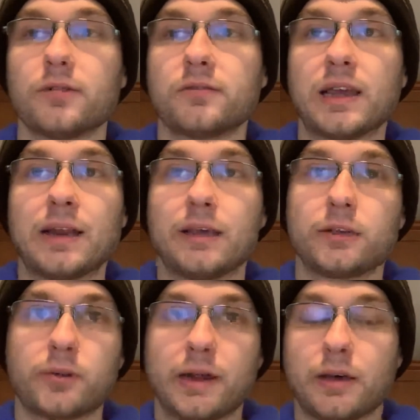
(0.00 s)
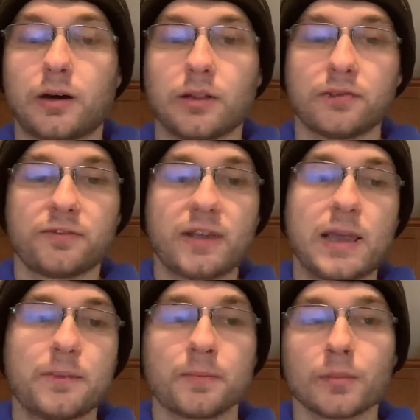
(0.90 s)
of getting into any Hall of
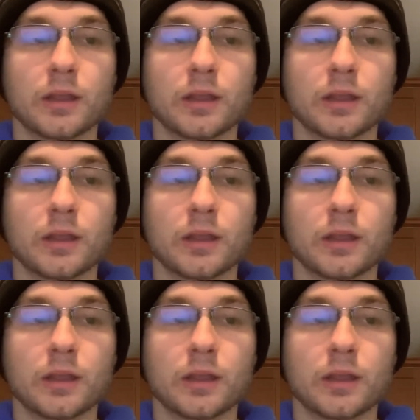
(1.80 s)
Fame